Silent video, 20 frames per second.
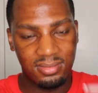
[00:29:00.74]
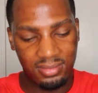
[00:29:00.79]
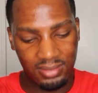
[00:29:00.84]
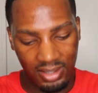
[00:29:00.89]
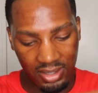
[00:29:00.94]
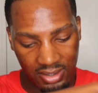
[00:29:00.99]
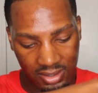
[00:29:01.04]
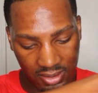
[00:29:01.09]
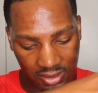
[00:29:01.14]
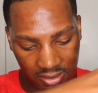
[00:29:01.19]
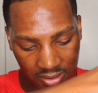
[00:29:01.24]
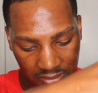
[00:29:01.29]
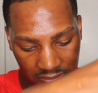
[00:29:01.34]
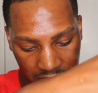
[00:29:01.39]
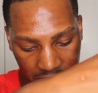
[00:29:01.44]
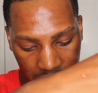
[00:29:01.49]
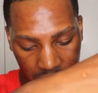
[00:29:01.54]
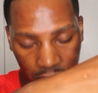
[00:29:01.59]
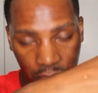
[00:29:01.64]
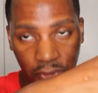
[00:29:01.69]
you know,
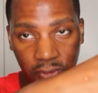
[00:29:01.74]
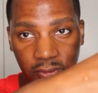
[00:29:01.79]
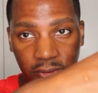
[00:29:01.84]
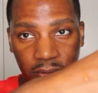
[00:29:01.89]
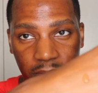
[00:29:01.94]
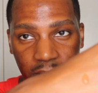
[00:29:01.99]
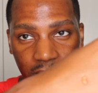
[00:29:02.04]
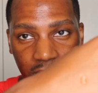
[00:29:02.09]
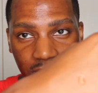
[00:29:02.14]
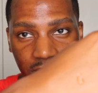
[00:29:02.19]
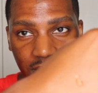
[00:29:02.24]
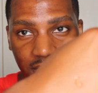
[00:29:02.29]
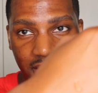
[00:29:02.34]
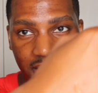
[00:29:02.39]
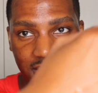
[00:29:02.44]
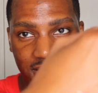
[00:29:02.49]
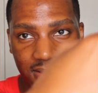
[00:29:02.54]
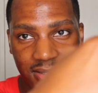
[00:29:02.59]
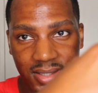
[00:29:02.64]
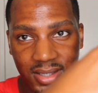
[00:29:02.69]
movable
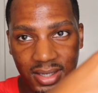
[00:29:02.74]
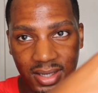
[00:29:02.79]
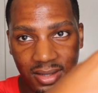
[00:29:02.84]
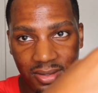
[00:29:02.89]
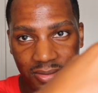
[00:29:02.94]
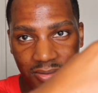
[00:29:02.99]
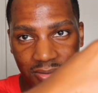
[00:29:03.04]
as the other